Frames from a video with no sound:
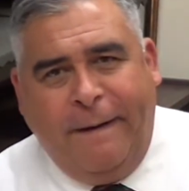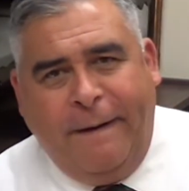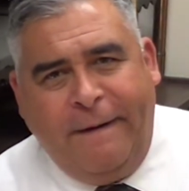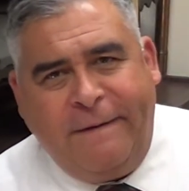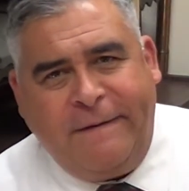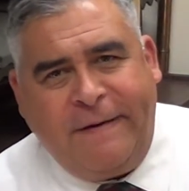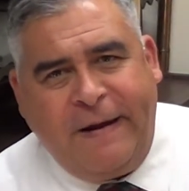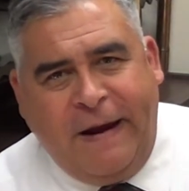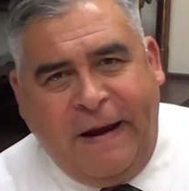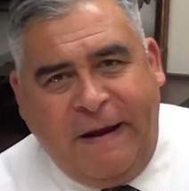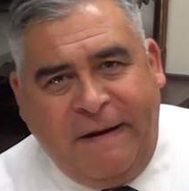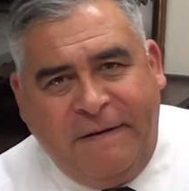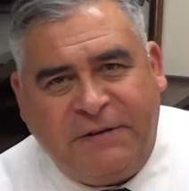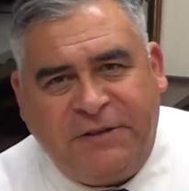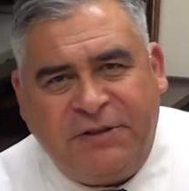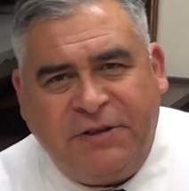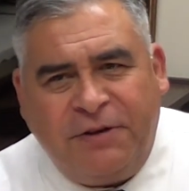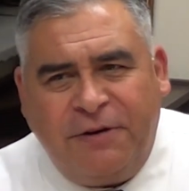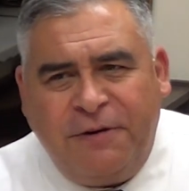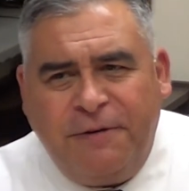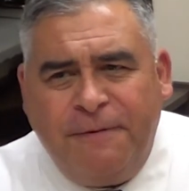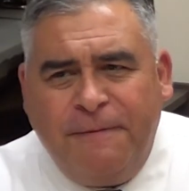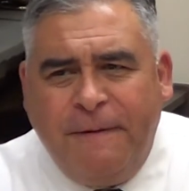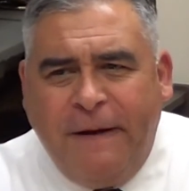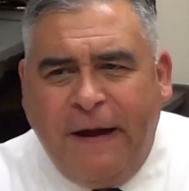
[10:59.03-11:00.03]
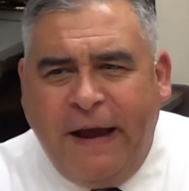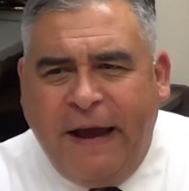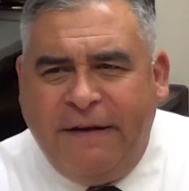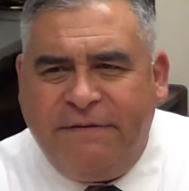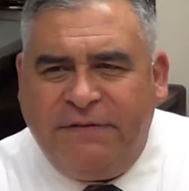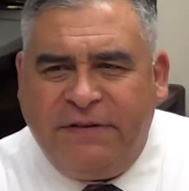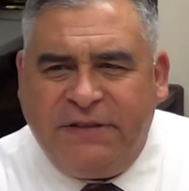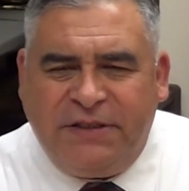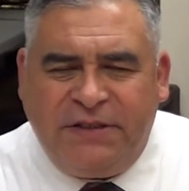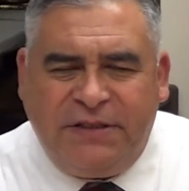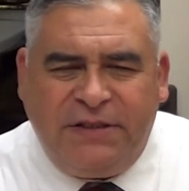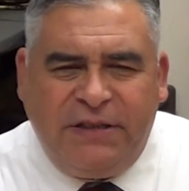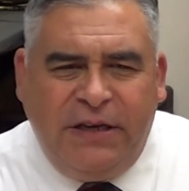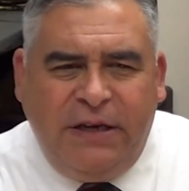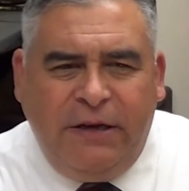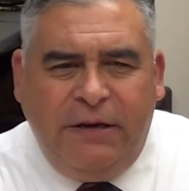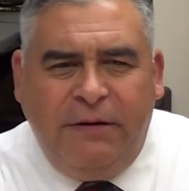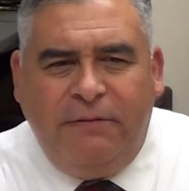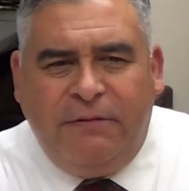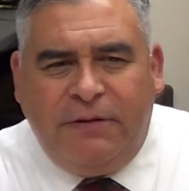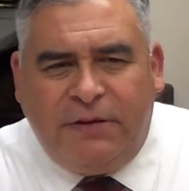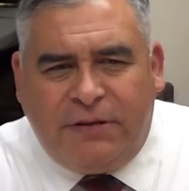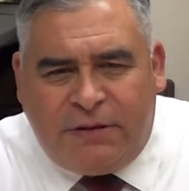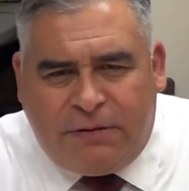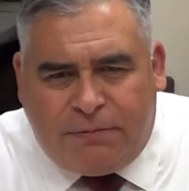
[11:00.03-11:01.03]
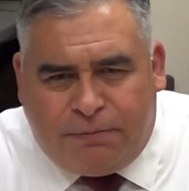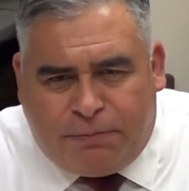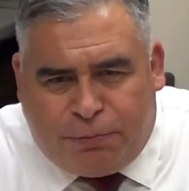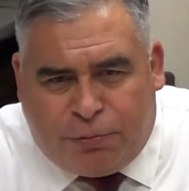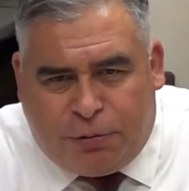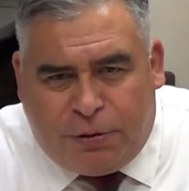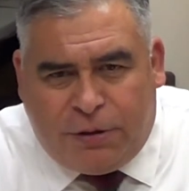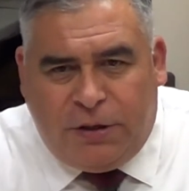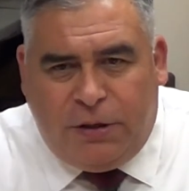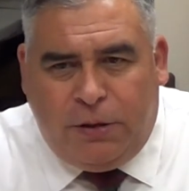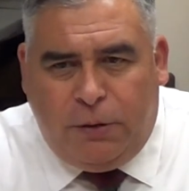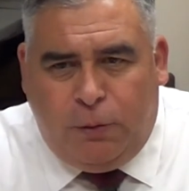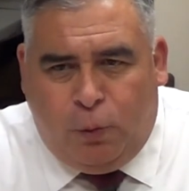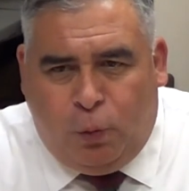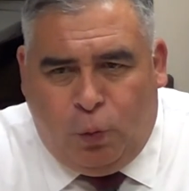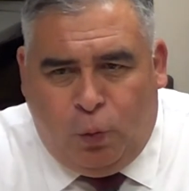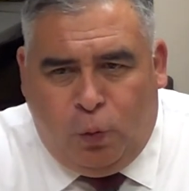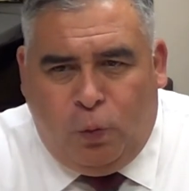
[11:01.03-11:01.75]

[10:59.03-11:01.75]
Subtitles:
Okay, so I have a C with a pretty